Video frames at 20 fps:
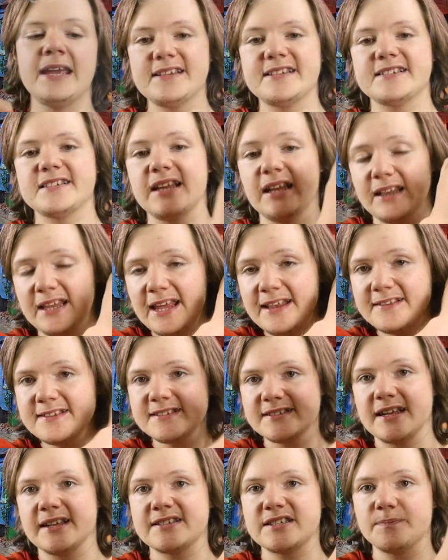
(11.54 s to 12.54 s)
It's the
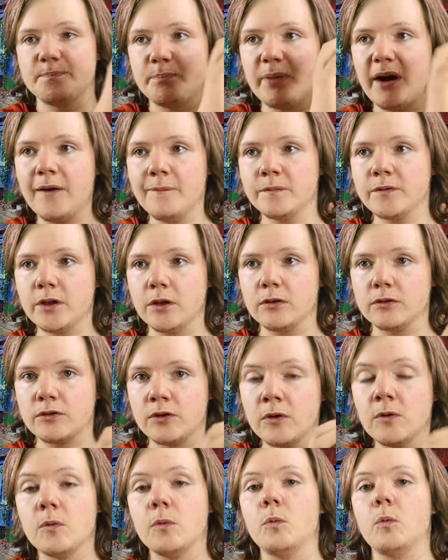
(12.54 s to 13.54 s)
lens that's bundled
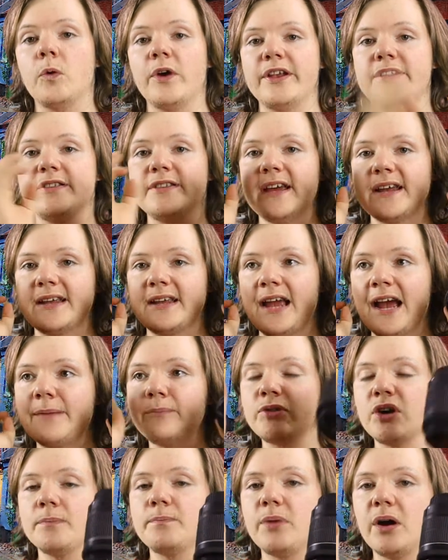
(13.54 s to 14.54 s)
with the
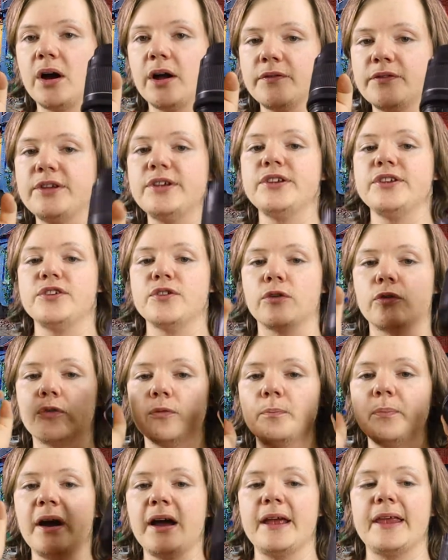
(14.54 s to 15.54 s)
camera body you're
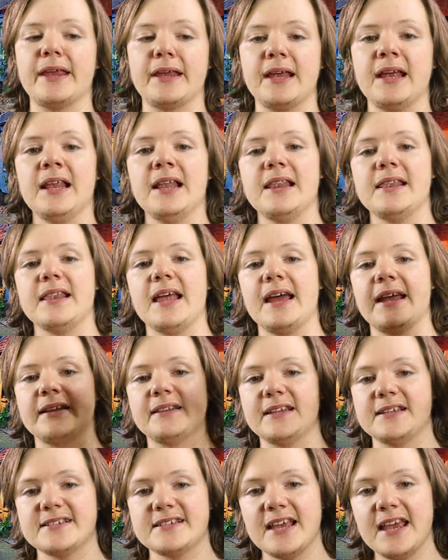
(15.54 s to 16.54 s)
buying, like
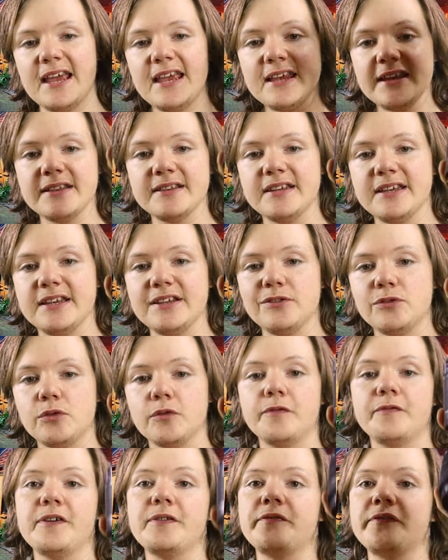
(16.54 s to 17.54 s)
this 18 to
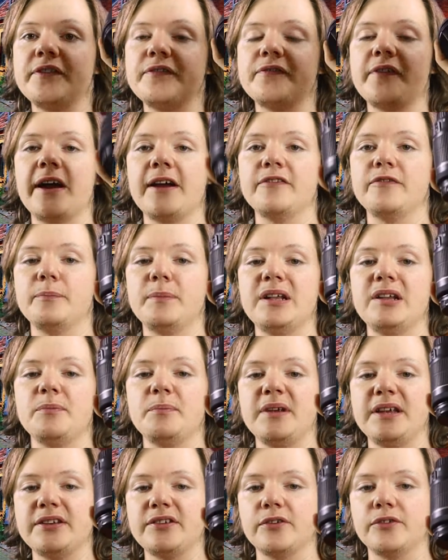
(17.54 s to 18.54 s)
55
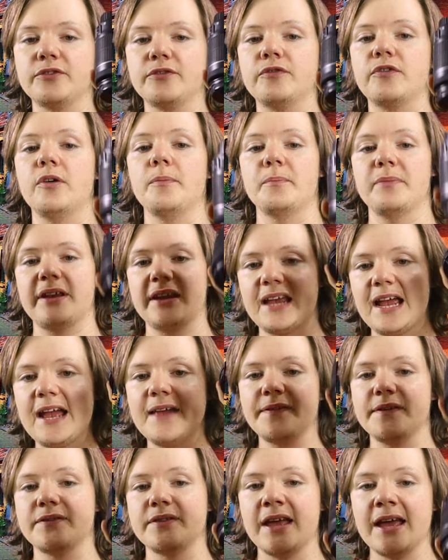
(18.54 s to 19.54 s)
millimeters from
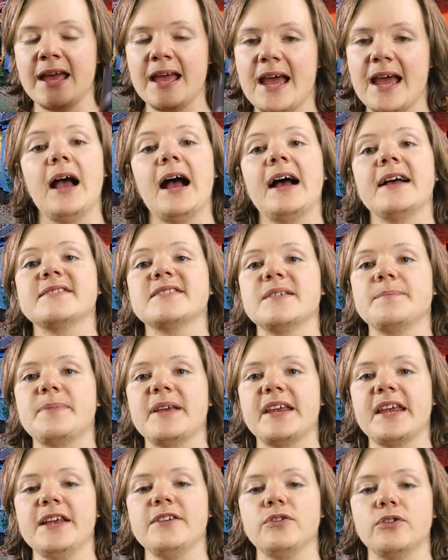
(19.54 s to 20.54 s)
Canon. As a
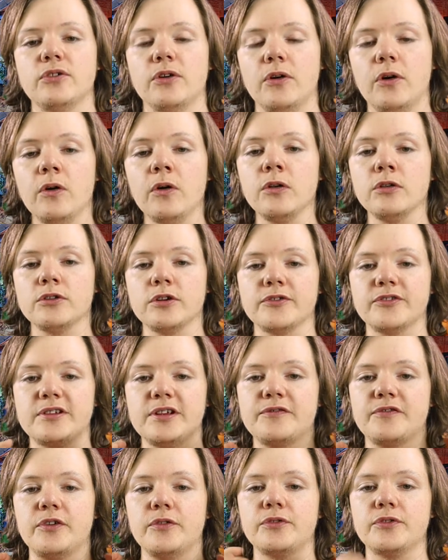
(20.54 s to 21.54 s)
beginner, all those
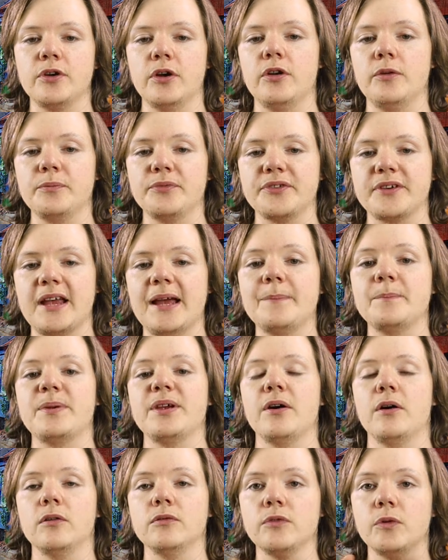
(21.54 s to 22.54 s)
different terms can
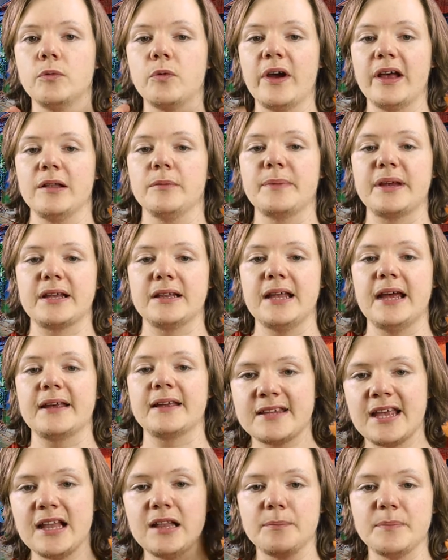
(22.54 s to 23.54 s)
be overwhelming,
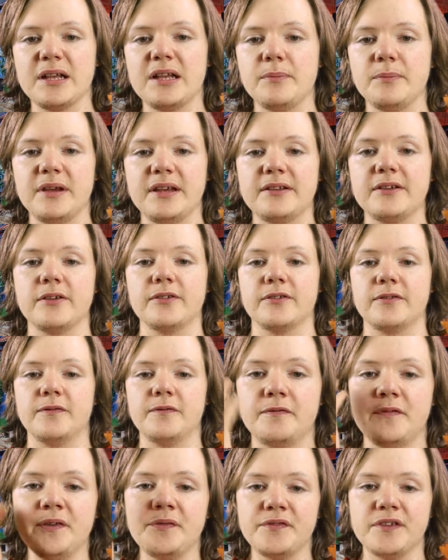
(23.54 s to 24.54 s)
like 10mm,
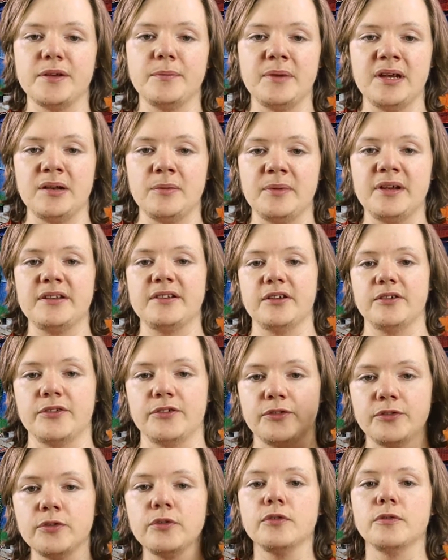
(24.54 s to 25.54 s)
50mm,
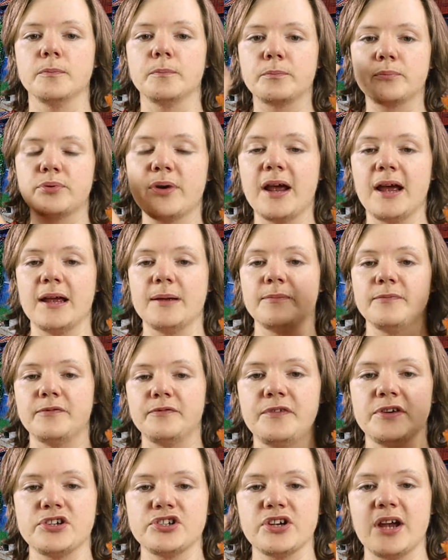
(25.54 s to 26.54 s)
zoom, prime,
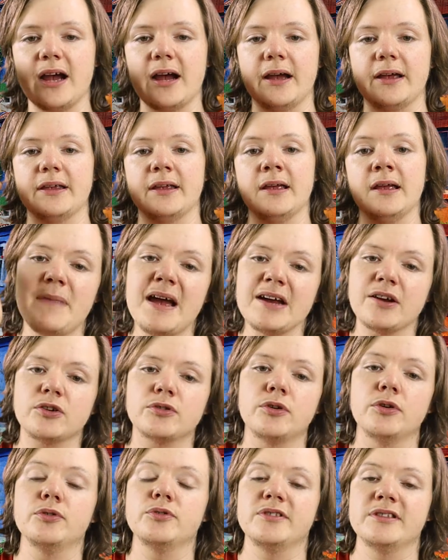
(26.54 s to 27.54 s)
fisheye,
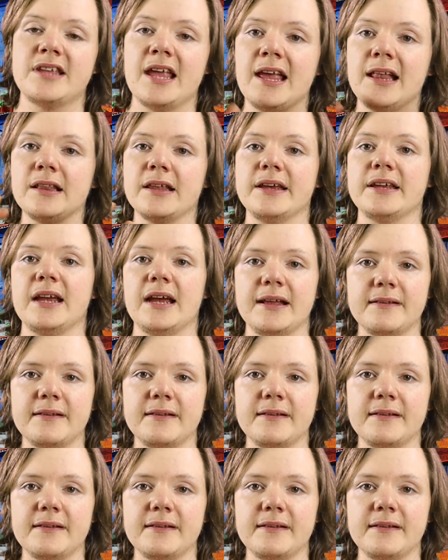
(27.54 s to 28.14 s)
macro, tele,